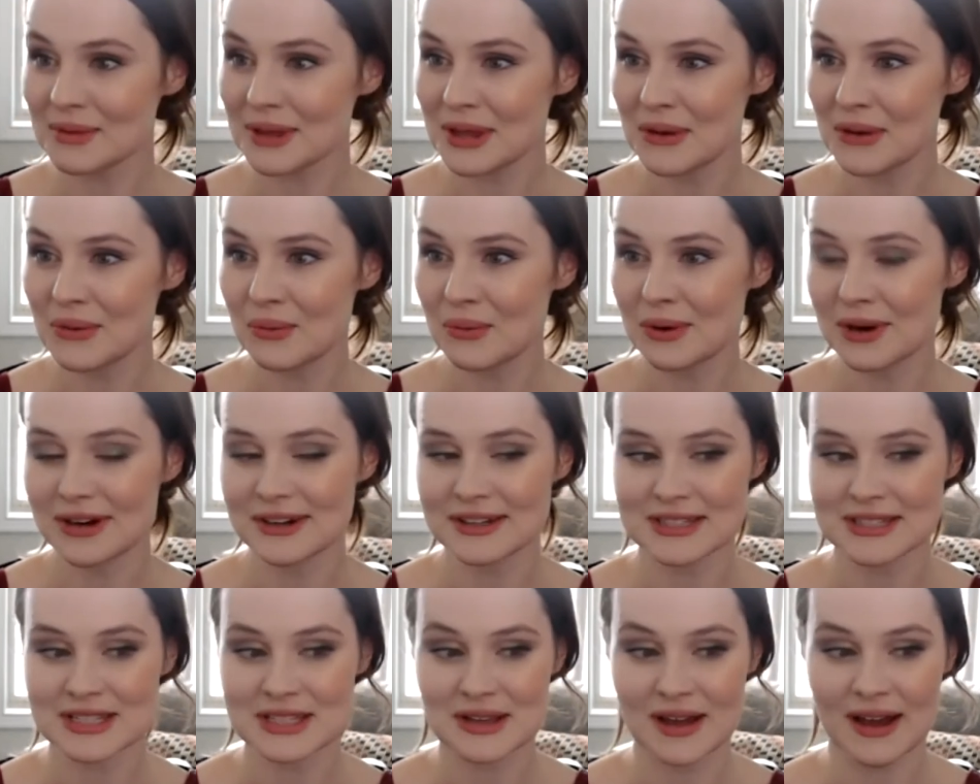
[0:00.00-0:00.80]
He
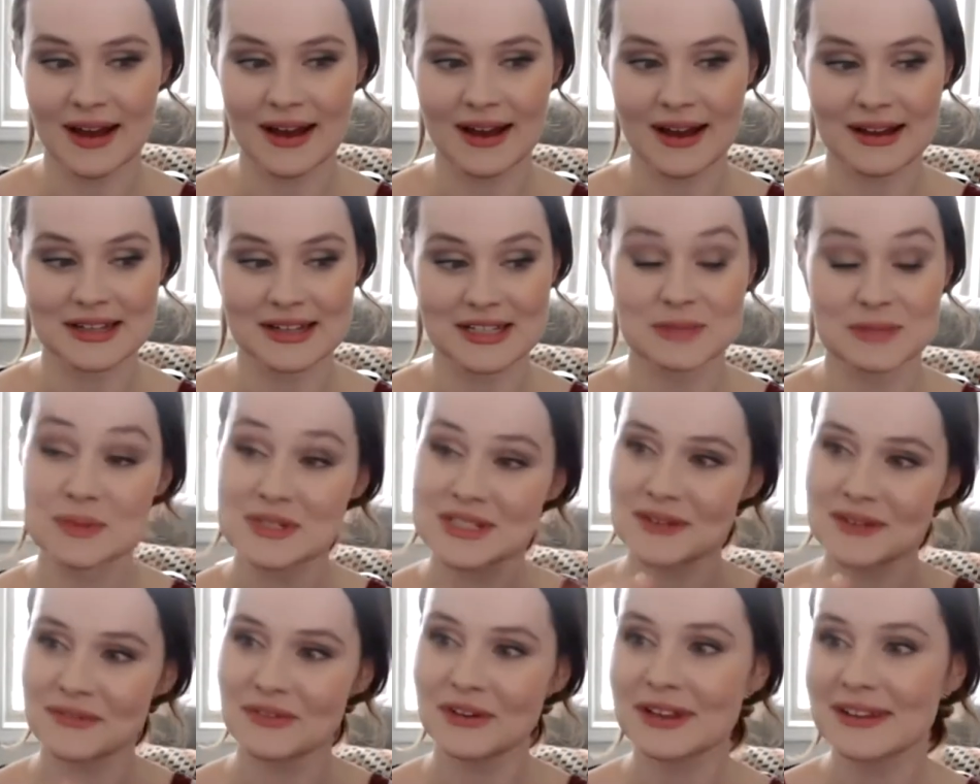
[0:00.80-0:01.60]
works uh,
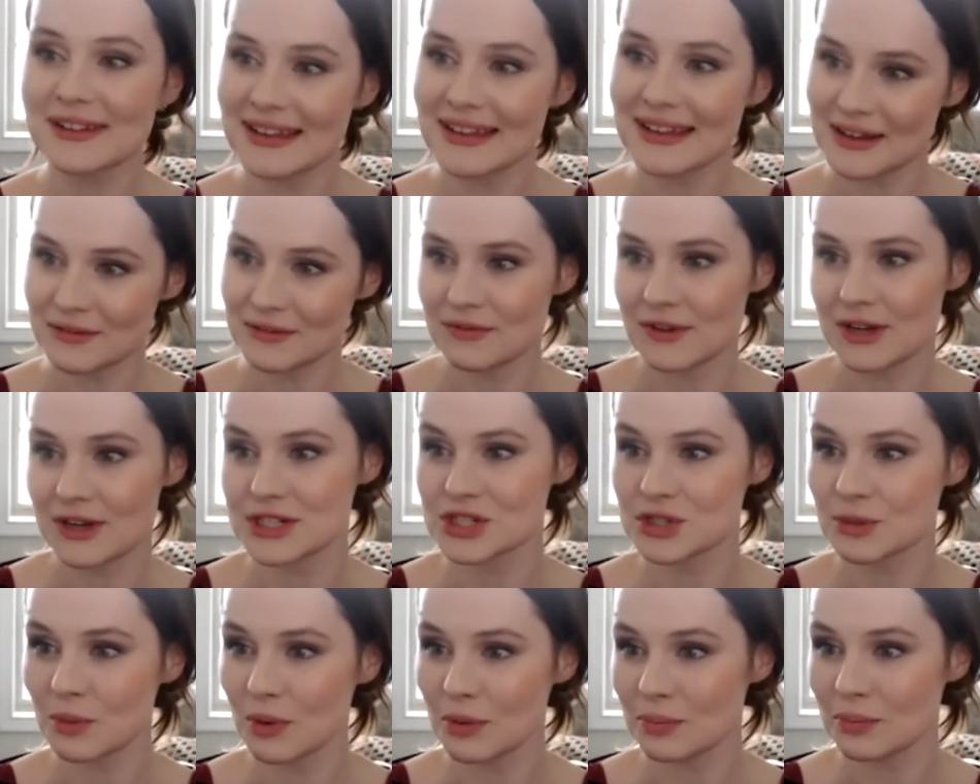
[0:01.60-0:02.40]
specifically in
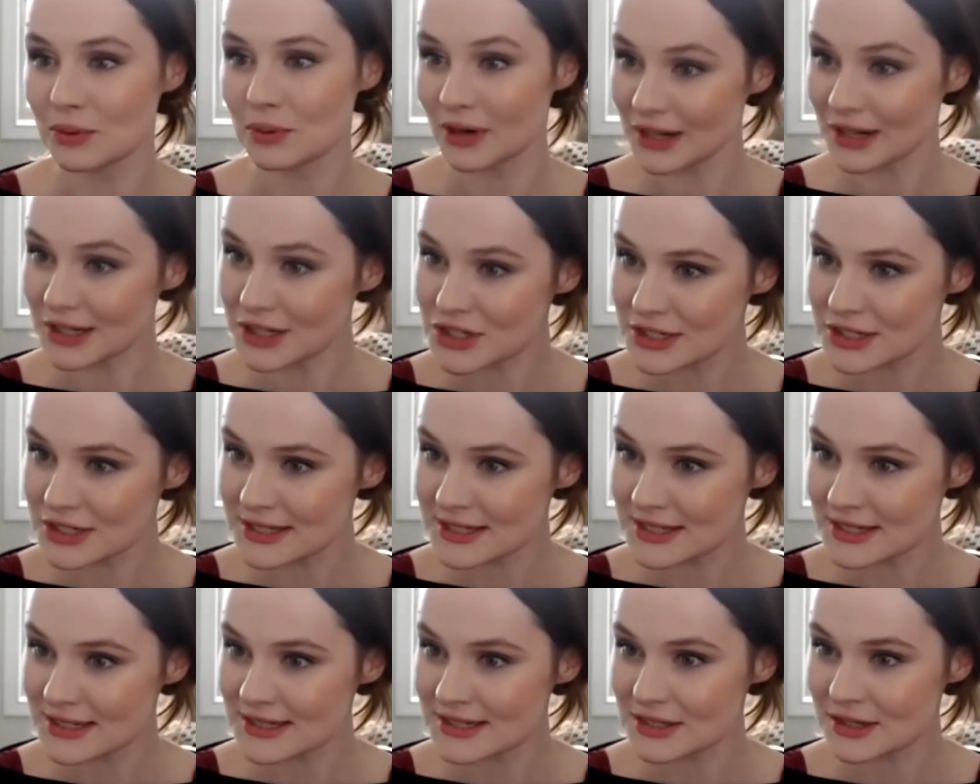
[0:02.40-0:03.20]
vegetable production
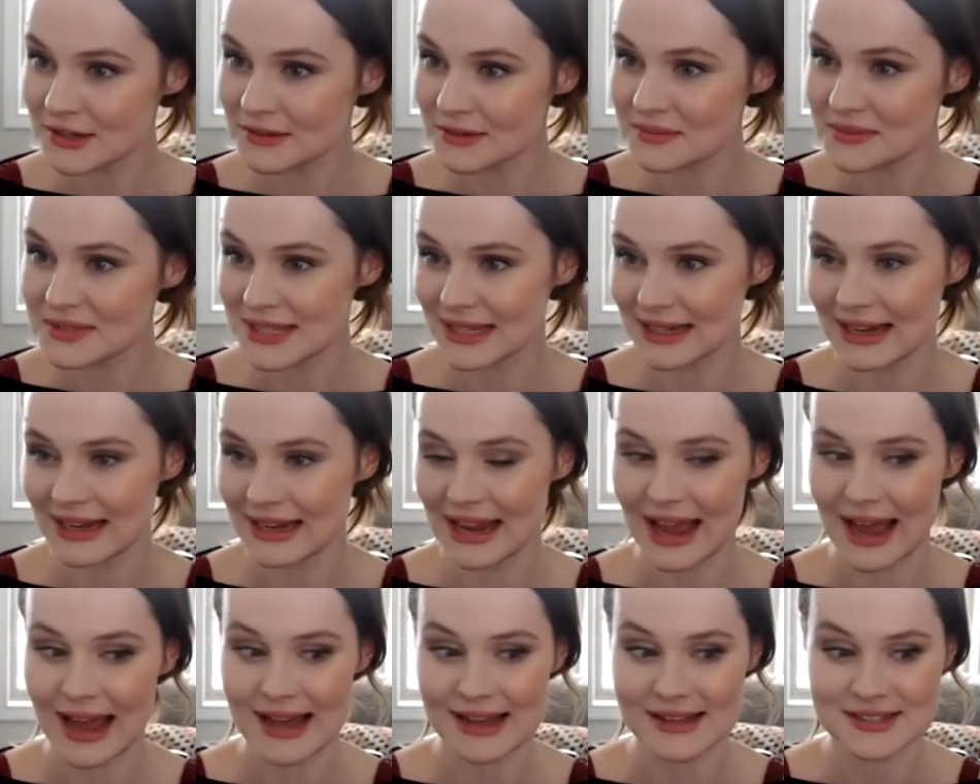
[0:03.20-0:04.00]
systems, and he
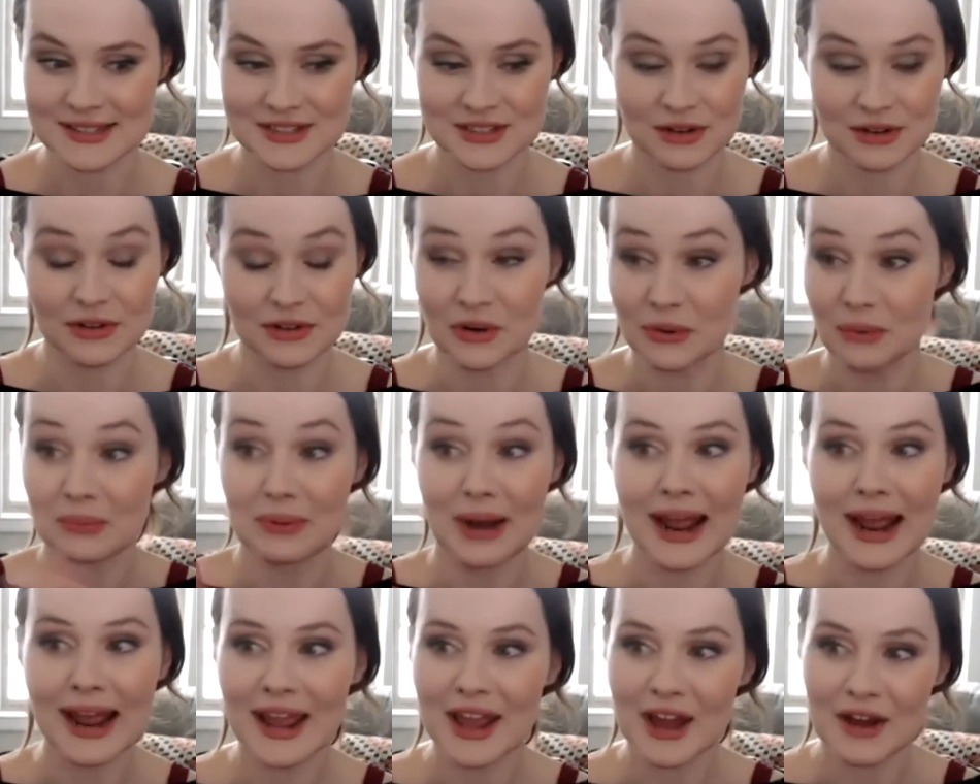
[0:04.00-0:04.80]
asks an
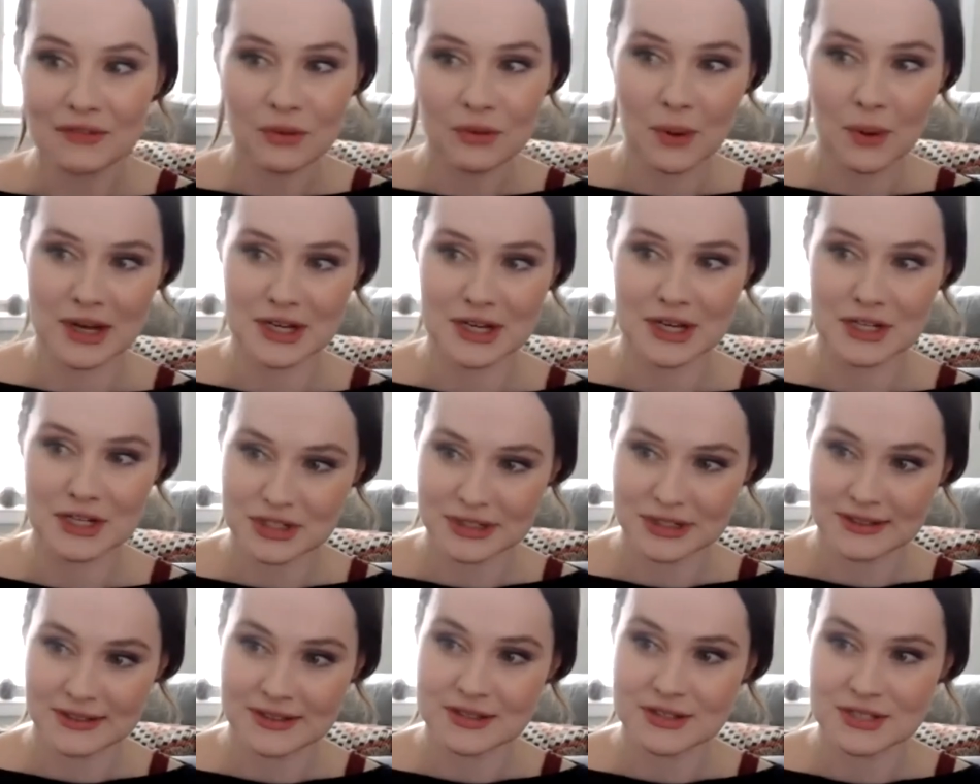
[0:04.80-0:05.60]
array of
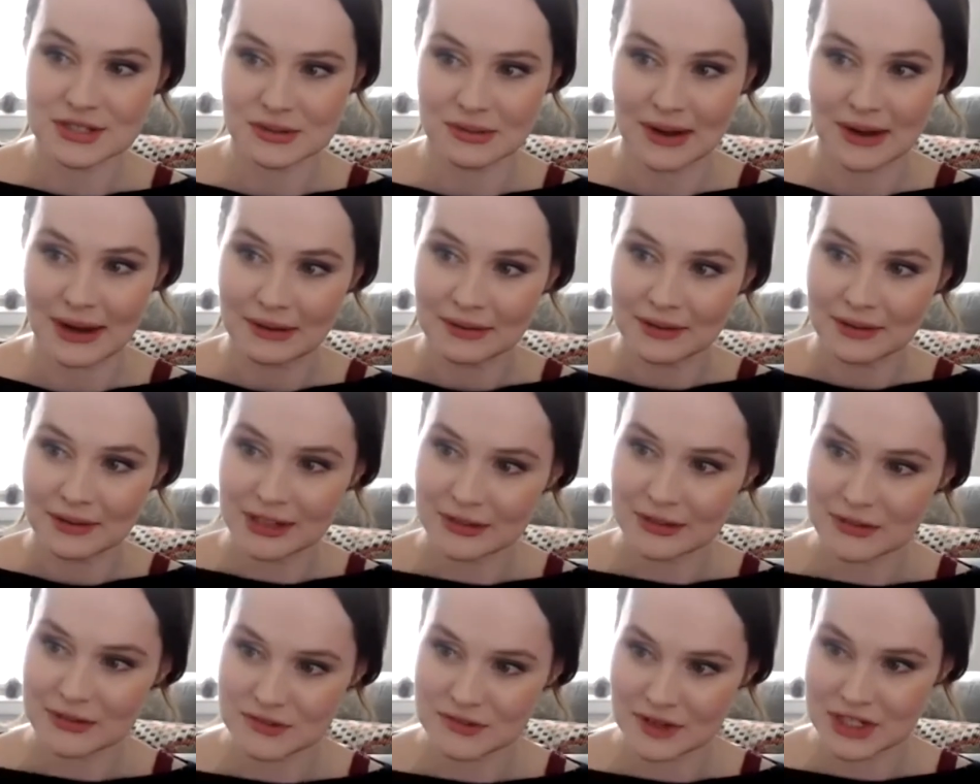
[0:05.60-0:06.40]
questions surrounding
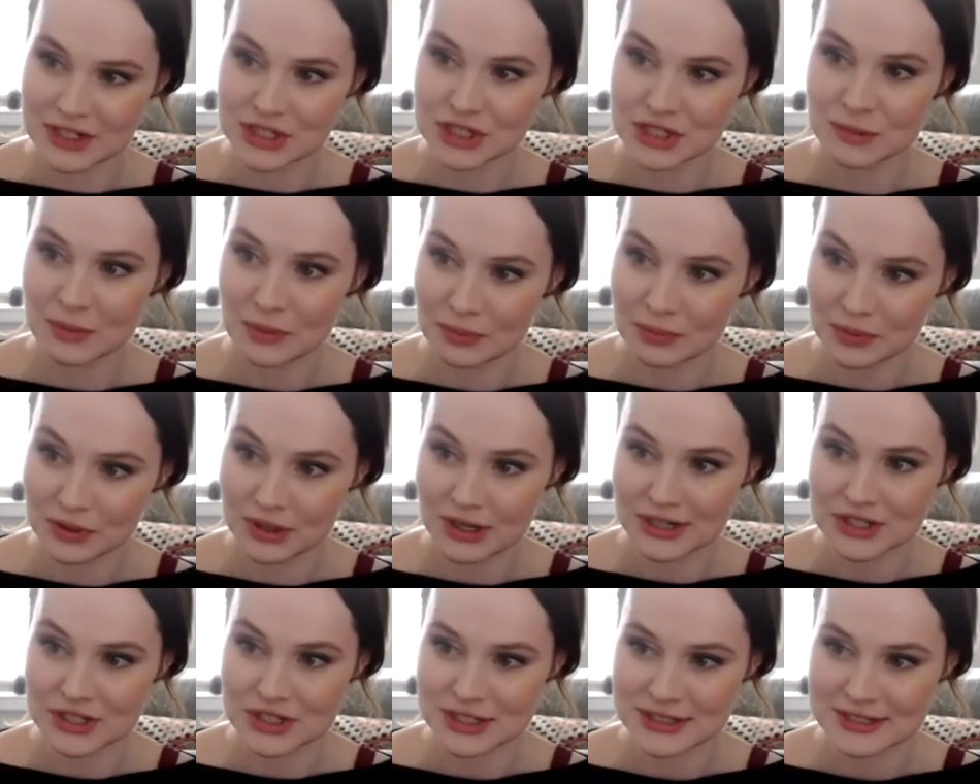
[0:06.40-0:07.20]
those vegetable
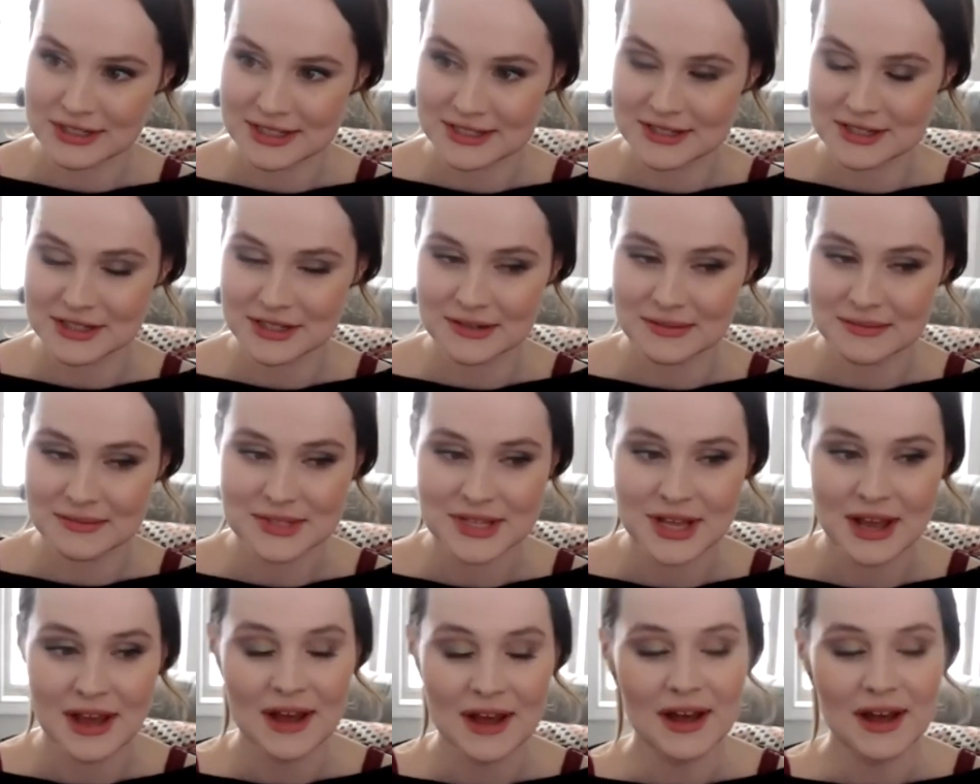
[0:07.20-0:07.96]
production systems,